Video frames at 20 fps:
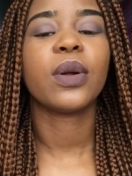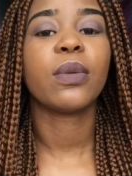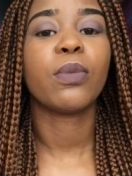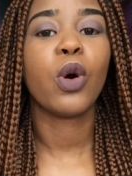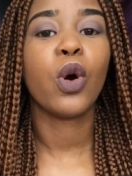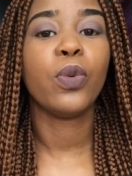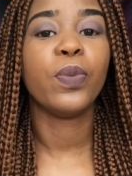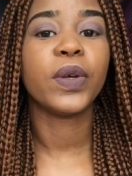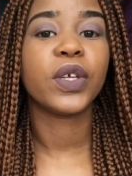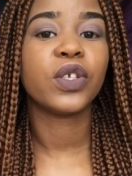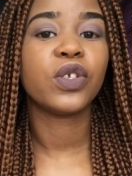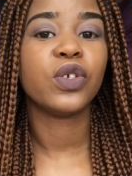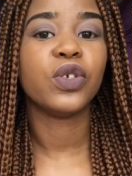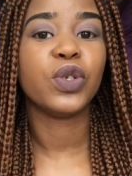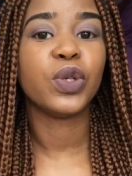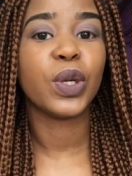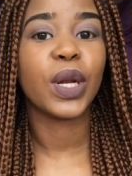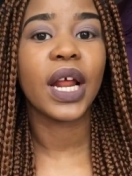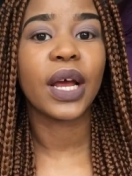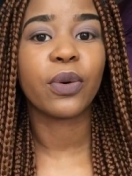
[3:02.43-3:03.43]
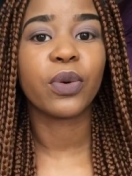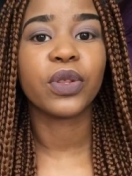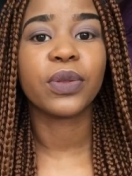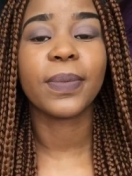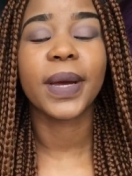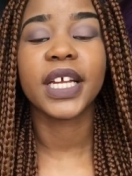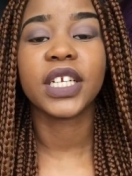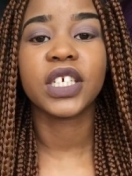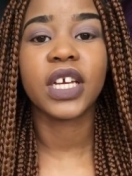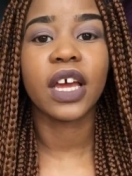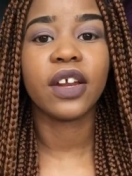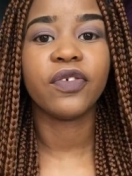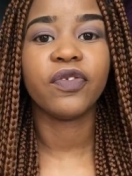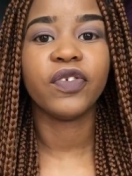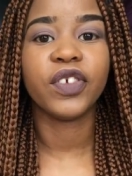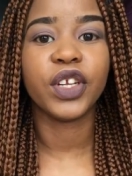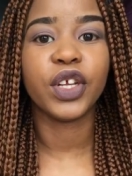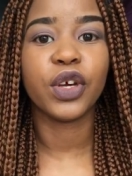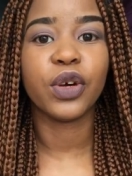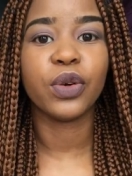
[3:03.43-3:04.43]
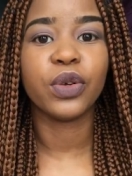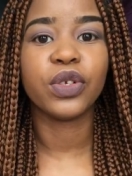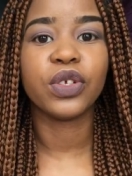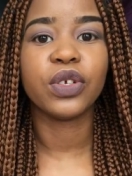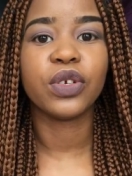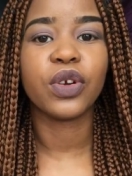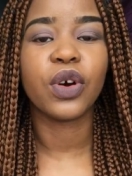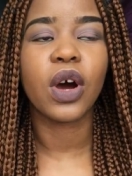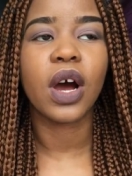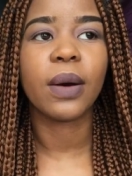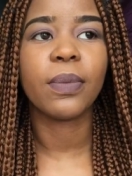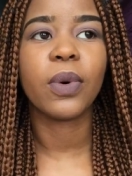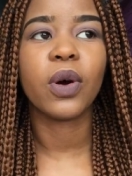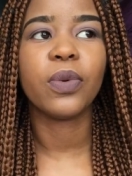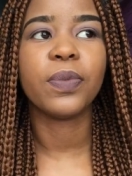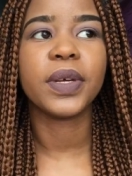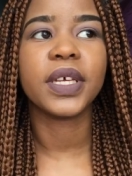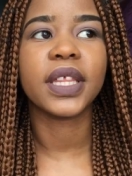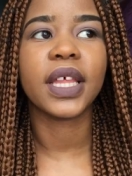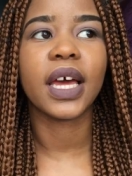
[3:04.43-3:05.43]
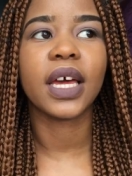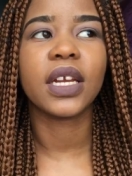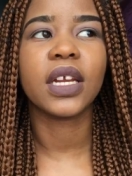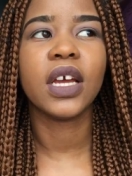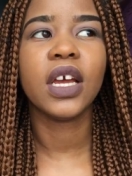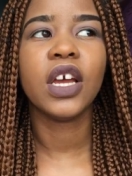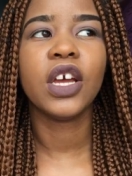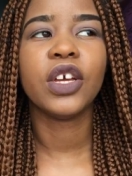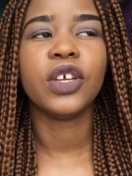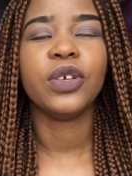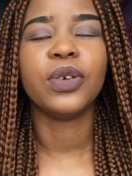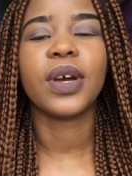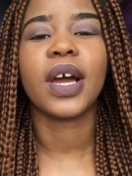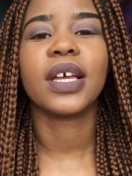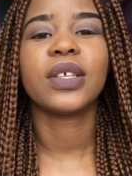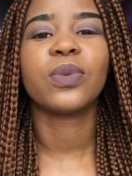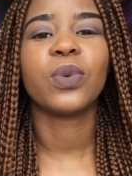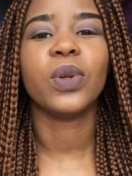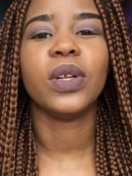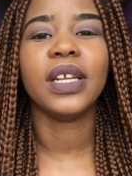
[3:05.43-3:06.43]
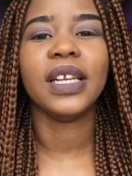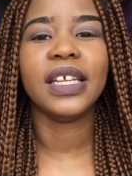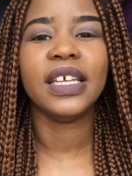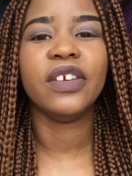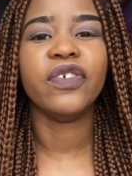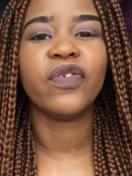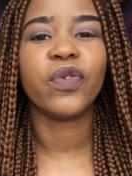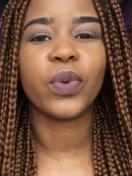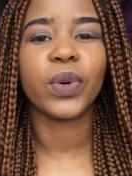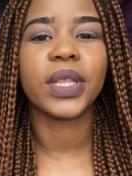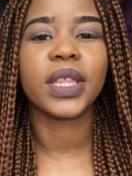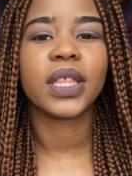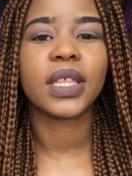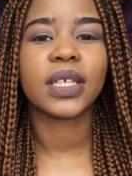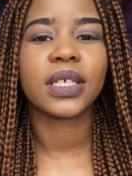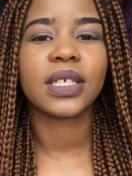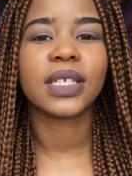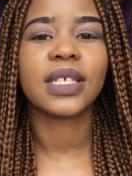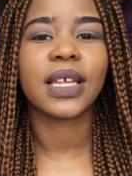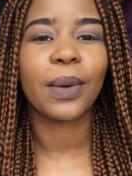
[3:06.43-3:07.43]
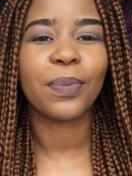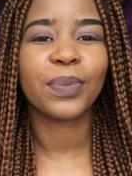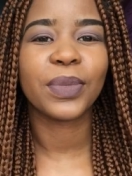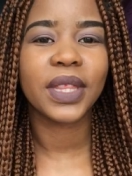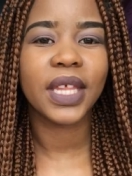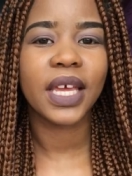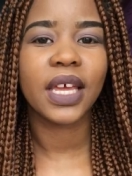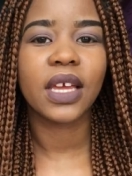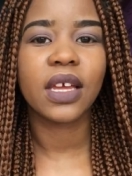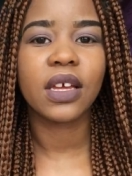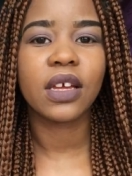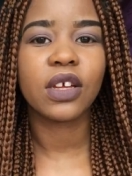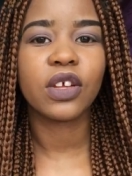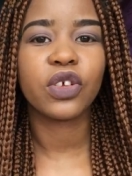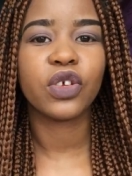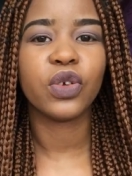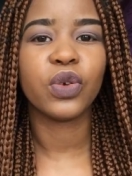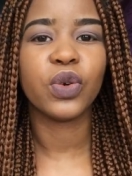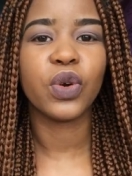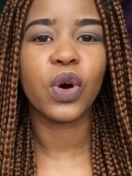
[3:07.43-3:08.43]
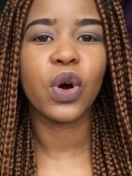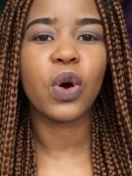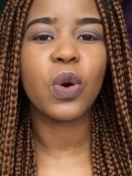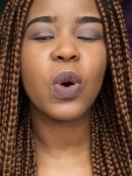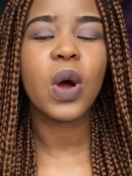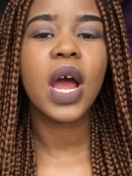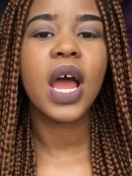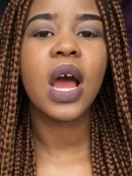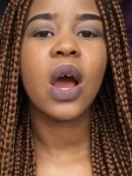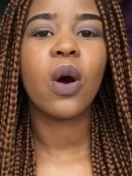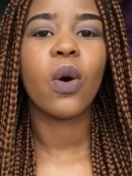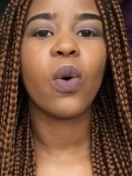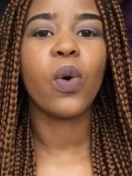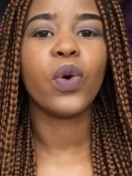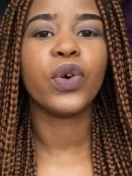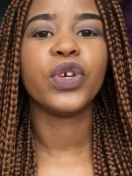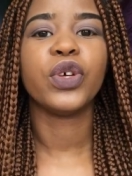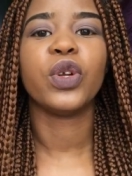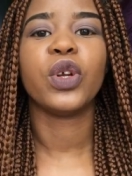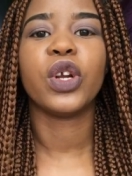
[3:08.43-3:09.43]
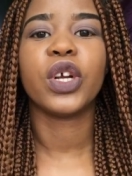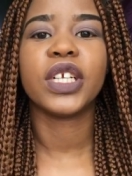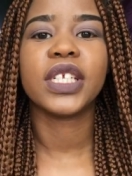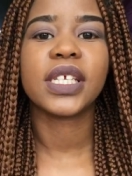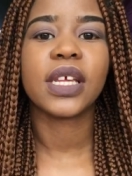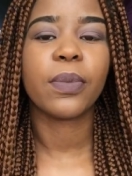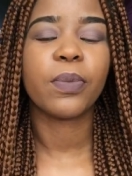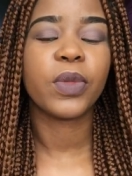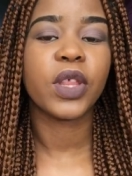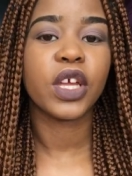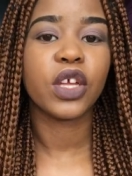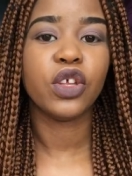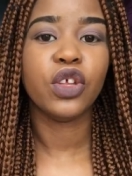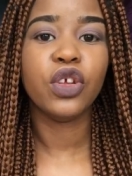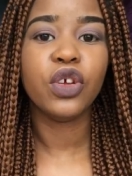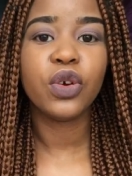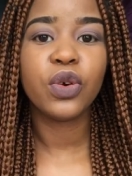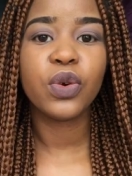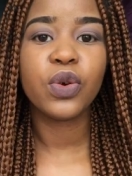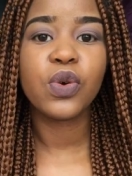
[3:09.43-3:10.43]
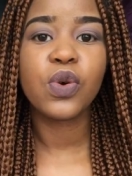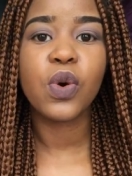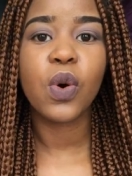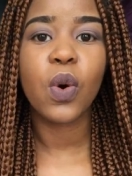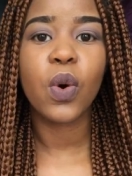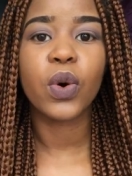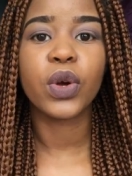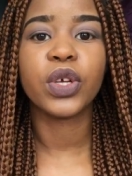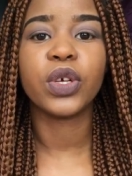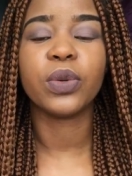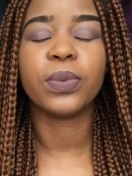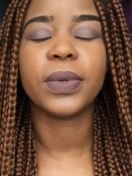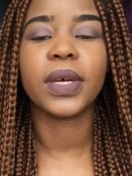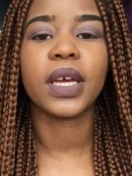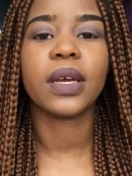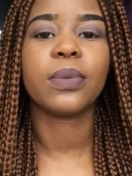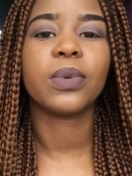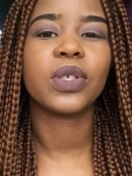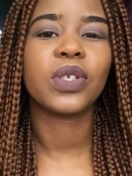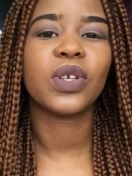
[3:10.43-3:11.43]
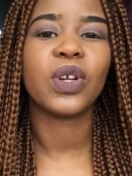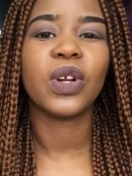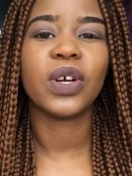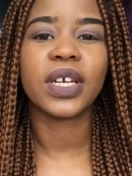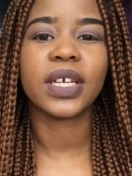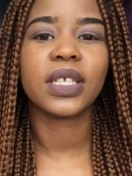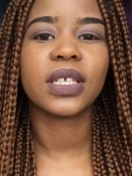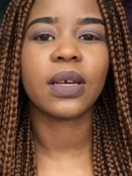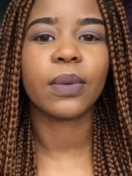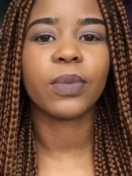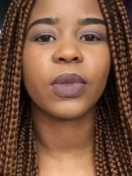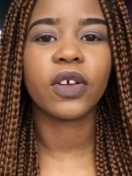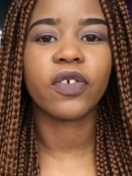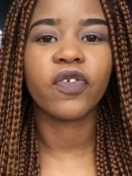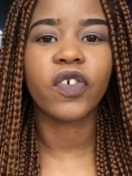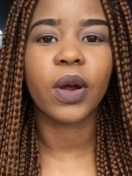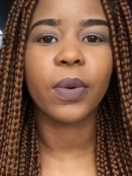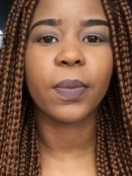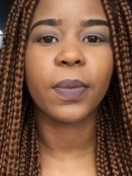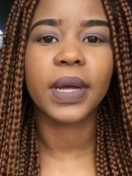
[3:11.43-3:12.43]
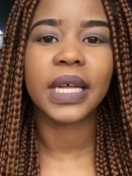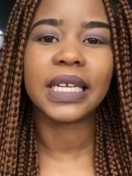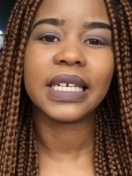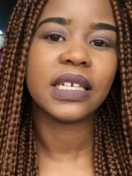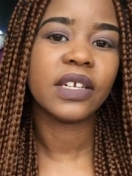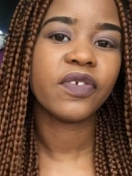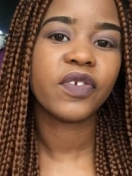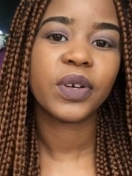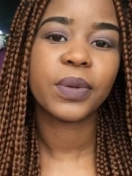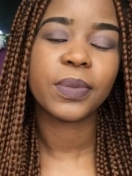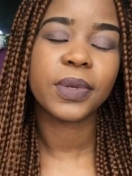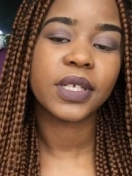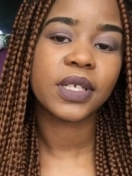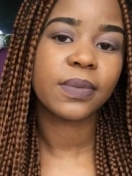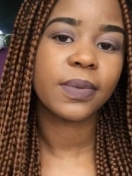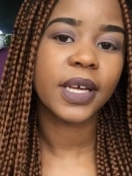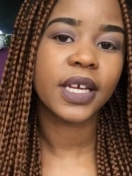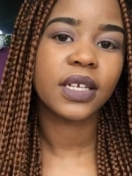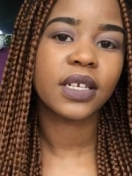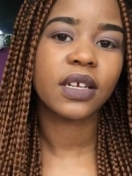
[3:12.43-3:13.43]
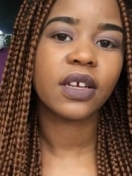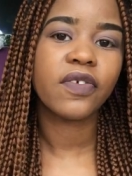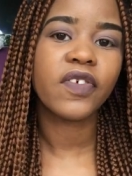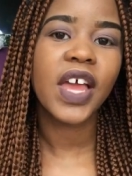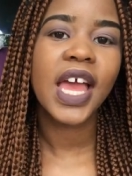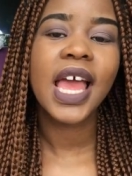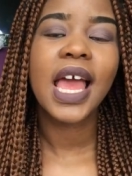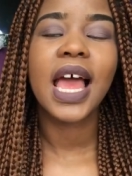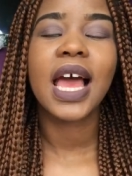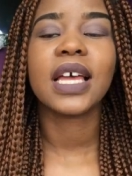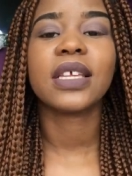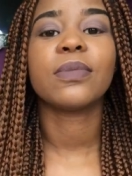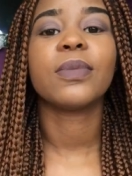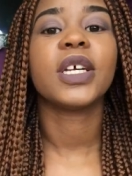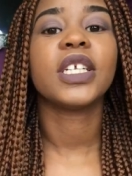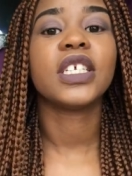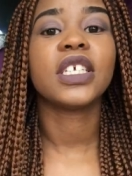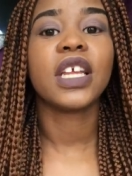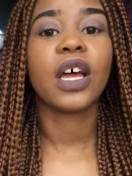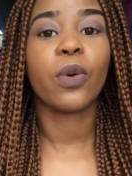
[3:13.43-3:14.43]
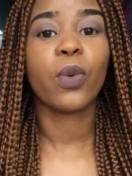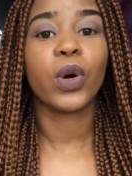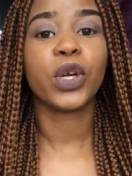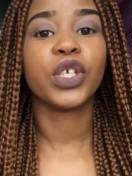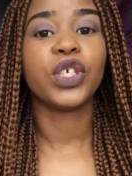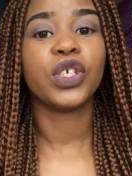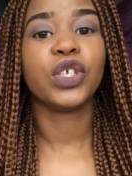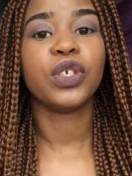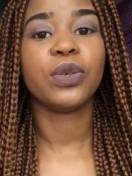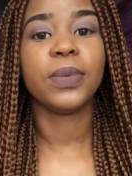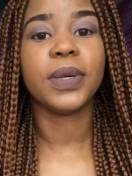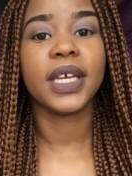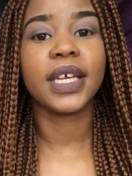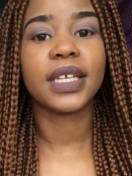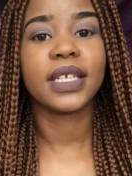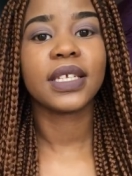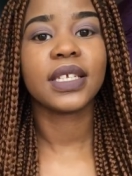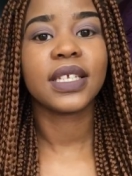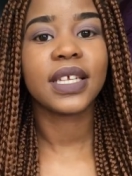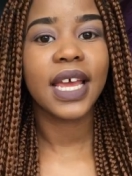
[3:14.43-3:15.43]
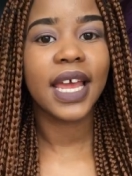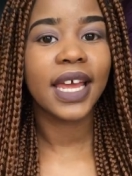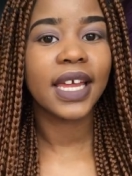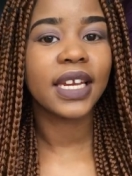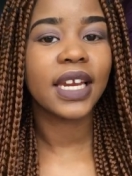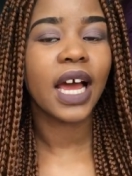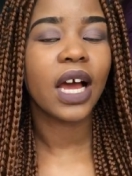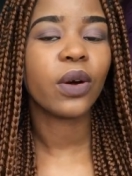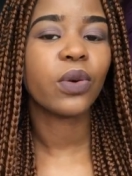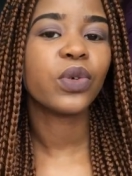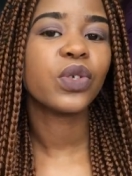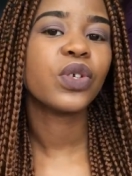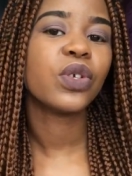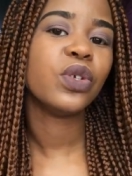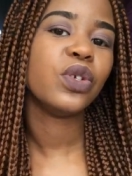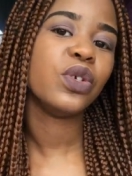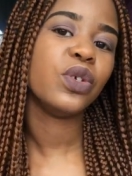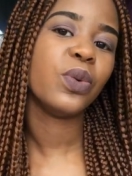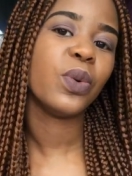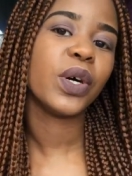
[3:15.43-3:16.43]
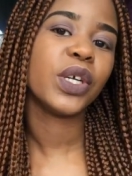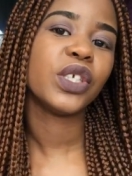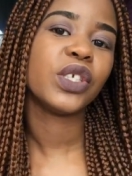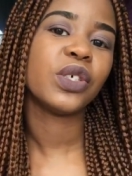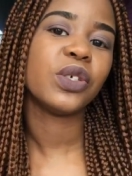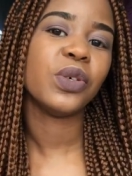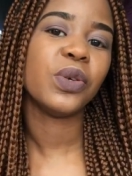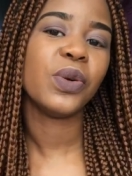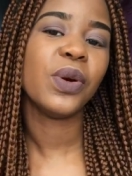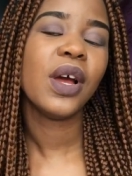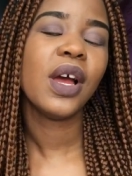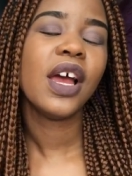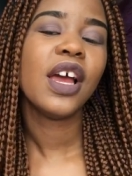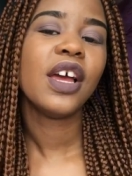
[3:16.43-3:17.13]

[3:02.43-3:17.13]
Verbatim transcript: what I'm hoping to do, like with my chat videos. You know, I'm hoping that you guys will leave with something, you know, or you'll learn something new, or you'll be able to look at something from a different perspective. As much as I want you to be entertained, I also do want you